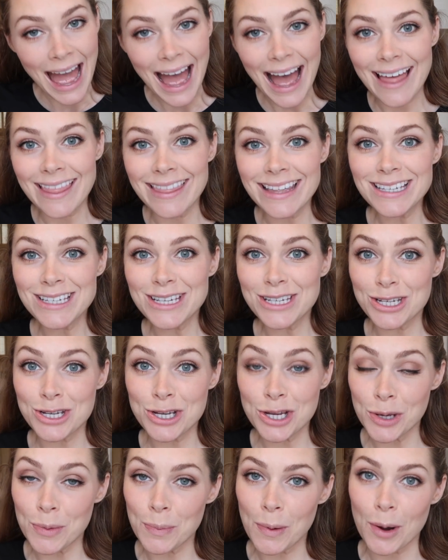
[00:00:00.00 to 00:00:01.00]
and this is a
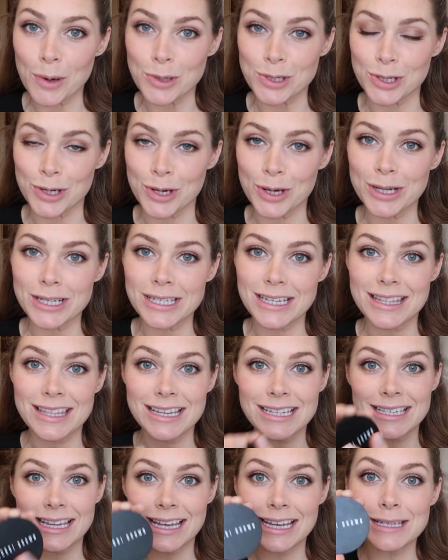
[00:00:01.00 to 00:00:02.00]
new product.
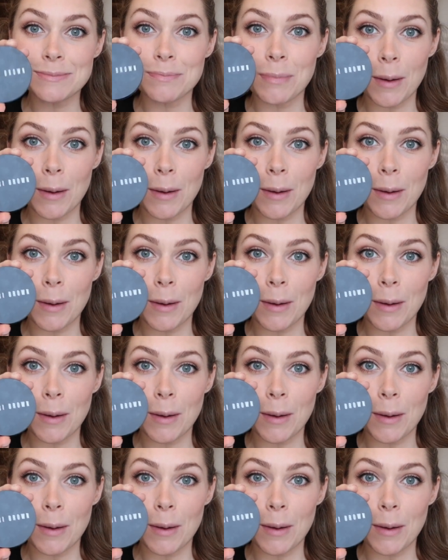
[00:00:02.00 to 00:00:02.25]
This is